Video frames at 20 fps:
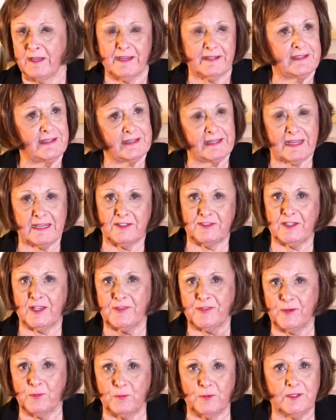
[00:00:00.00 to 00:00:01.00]
I can gaze
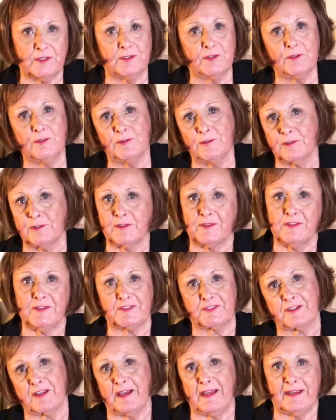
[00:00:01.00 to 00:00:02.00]
out the window and look at the
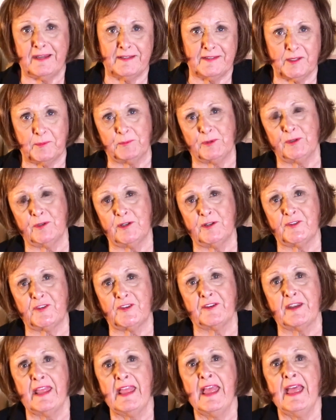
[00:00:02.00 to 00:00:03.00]
sky and the birds,
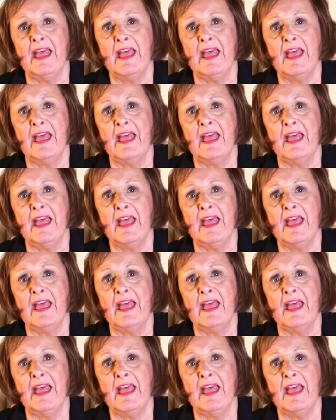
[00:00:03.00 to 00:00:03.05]
and